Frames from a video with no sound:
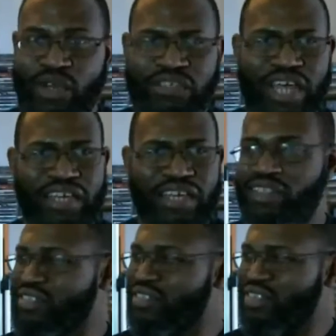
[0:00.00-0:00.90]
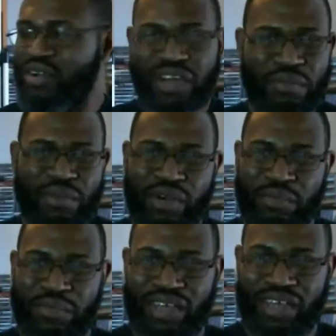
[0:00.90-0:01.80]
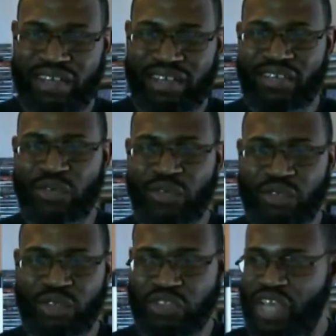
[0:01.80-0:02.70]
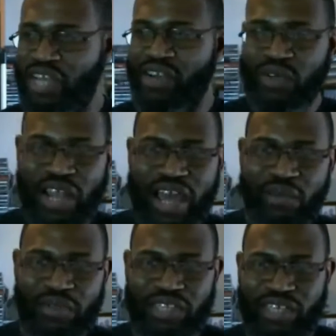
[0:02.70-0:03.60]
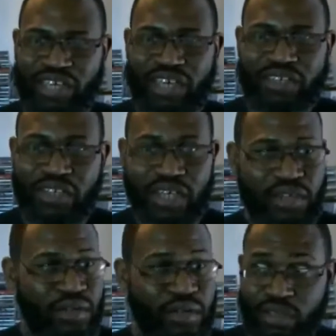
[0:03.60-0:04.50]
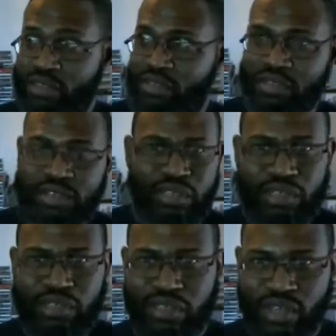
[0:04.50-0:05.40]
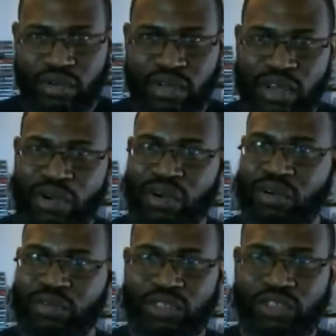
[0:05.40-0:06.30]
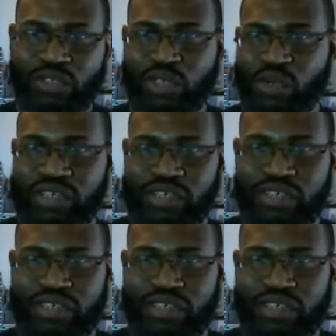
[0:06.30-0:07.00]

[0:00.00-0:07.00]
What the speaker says: it's like, you know, come on, man. You standing on line with the kids? You know, come on. What you doing?